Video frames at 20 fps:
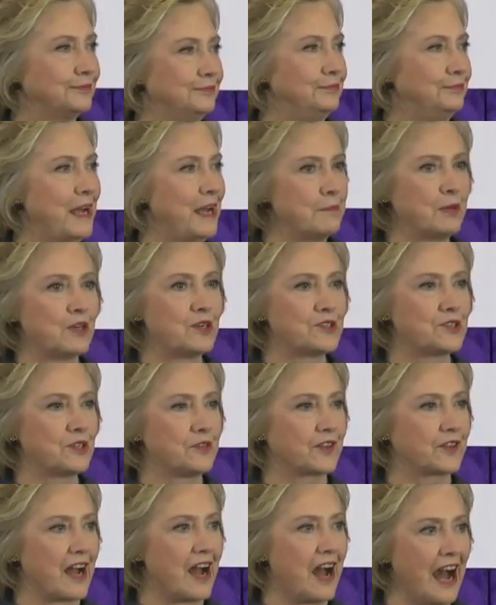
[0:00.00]
members
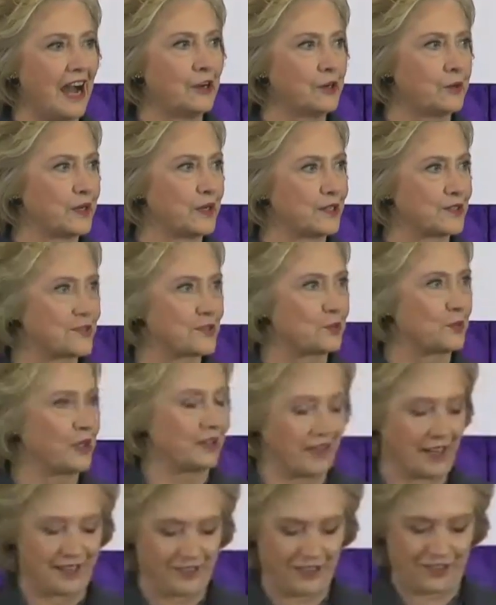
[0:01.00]
of Congress
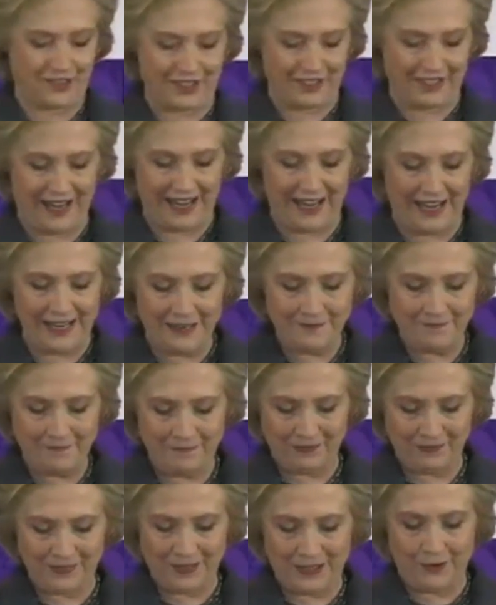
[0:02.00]
with us today,
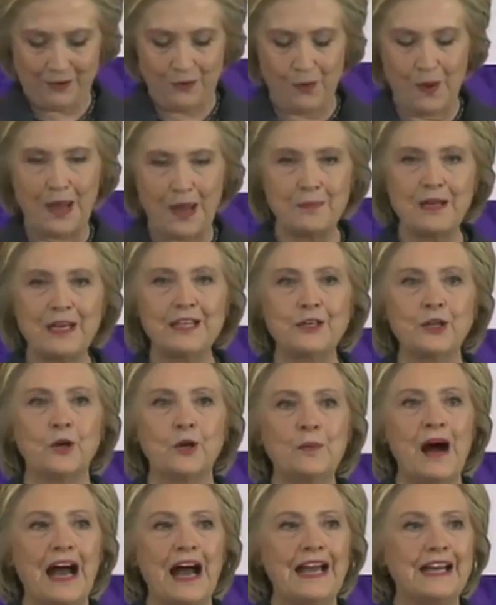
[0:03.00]
women
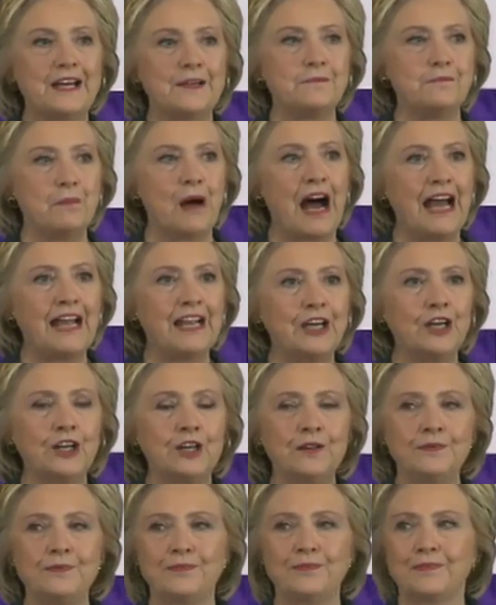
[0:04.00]
whom I
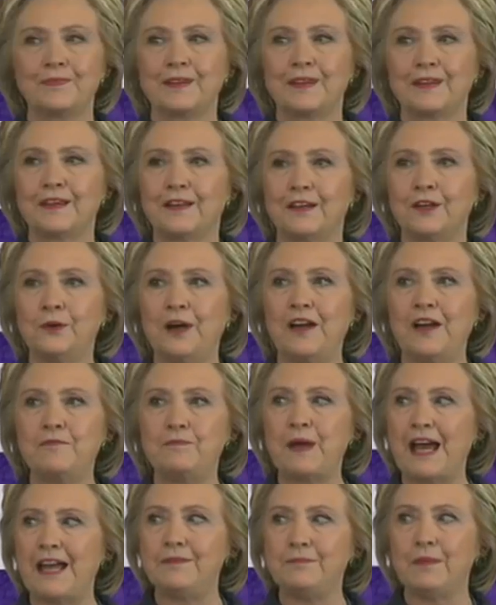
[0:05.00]
admire, who have
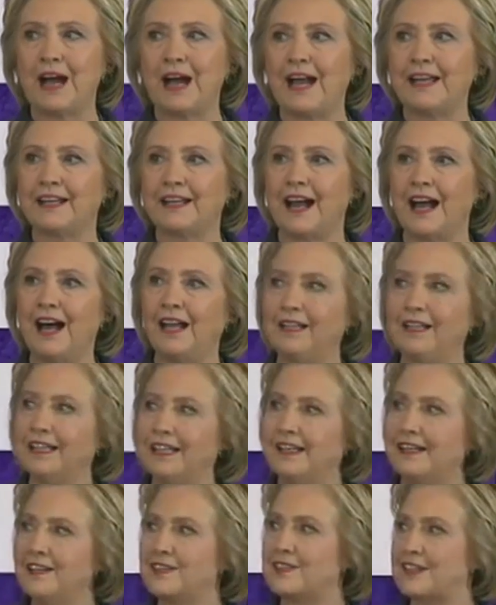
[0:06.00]
been my
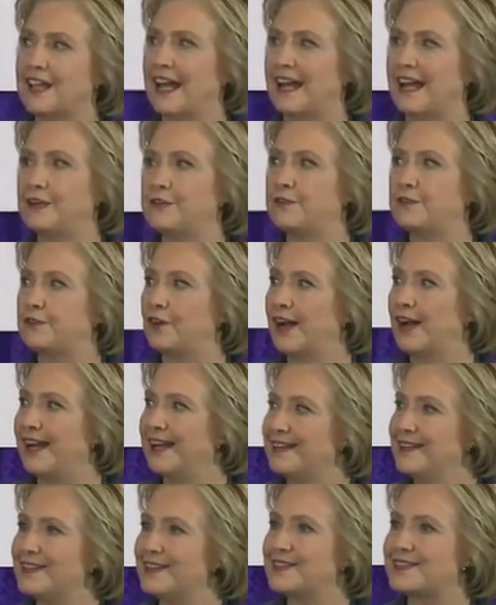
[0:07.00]
colleagues and
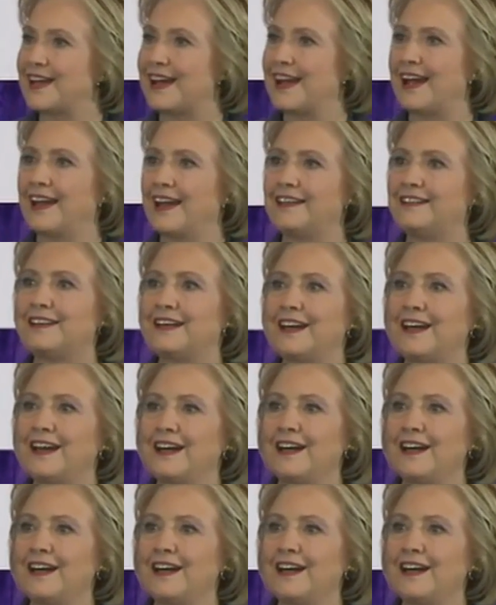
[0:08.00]
friends, and